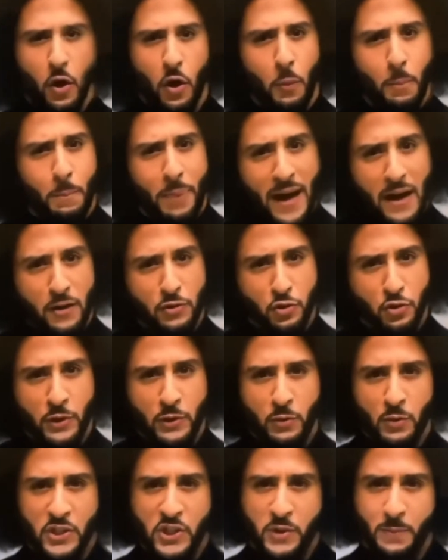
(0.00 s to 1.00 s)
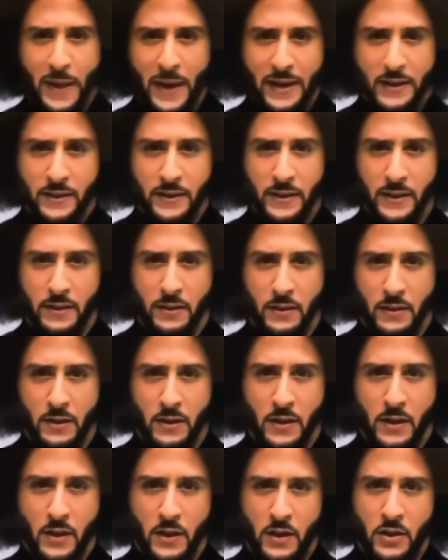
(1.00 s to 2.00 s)
No boundary respected.
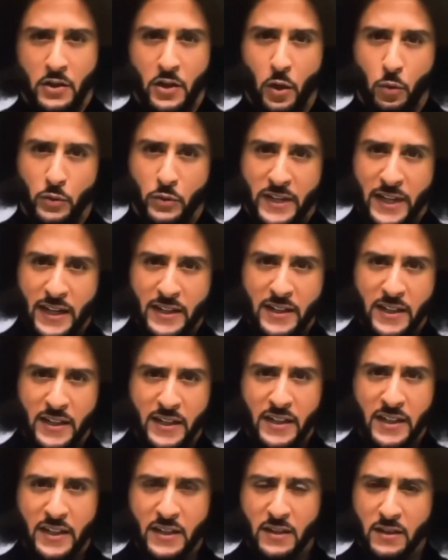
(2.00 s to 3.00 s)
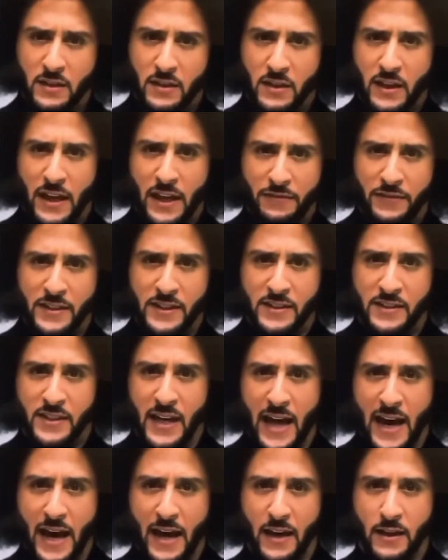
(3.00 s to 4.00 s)
No dignity left
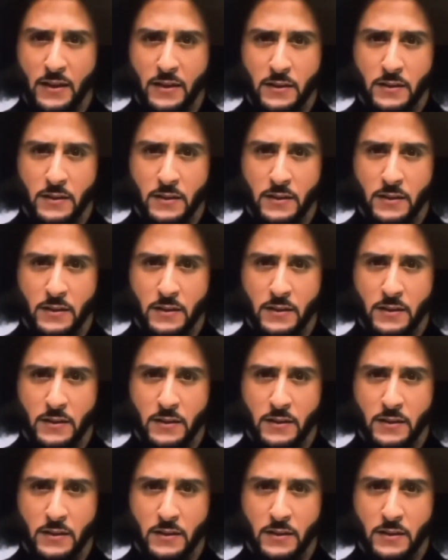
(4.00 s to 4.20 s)
intact.